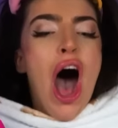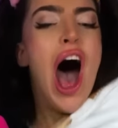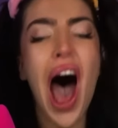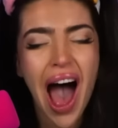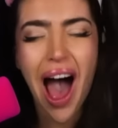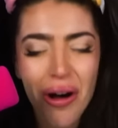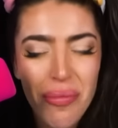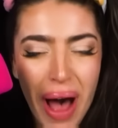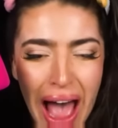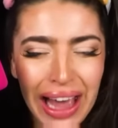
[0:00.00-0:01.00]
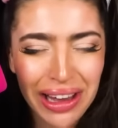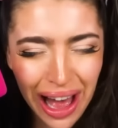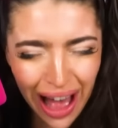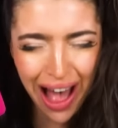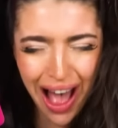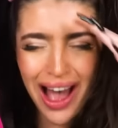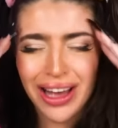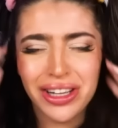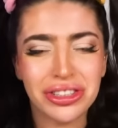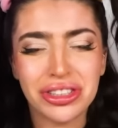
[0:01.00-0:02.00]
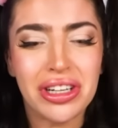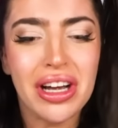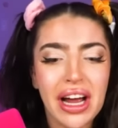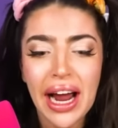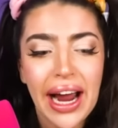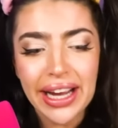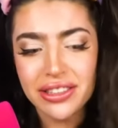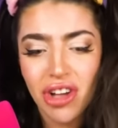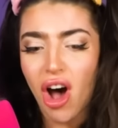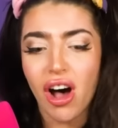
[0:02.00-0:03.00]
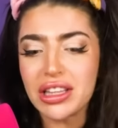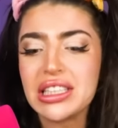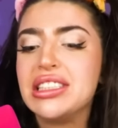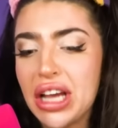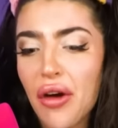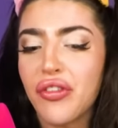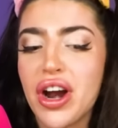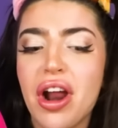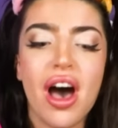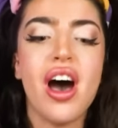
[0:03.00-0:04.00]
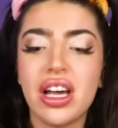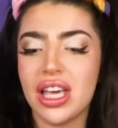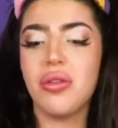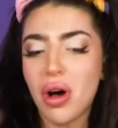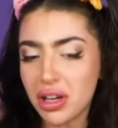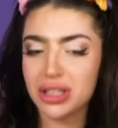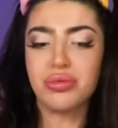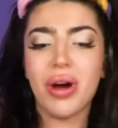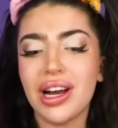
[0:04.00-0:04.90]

Oh so my gosh. It's all the different Huggy Wuggies